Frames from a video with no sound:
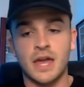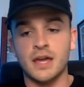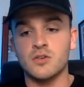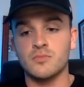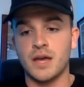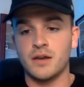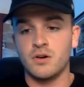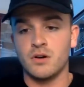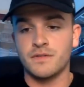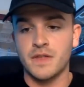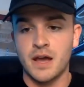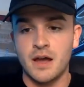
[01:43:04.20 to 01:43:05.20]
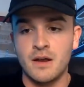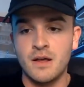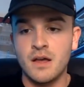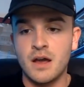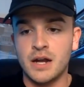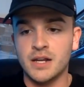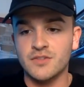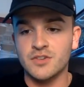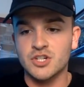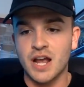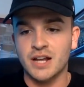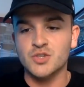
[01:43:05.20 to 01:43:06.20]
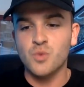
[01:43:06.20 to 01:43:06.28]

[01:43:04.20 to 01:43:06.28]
Thank you, Bad Dog, for that. I didn't even check.